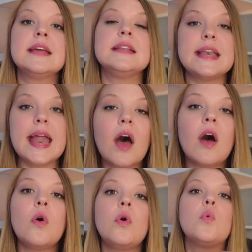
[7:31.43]

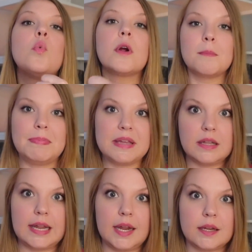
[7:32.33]
Now we're
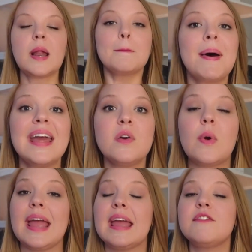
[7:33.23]
building. By the
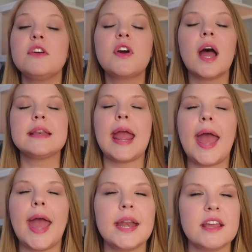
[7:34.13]
way, if you've gotten
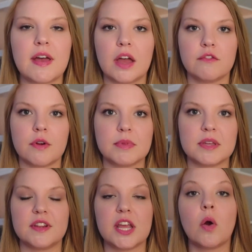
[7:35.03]
any value from this
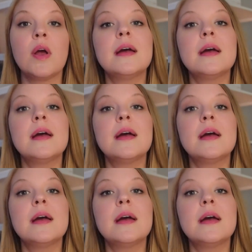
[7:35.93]
video,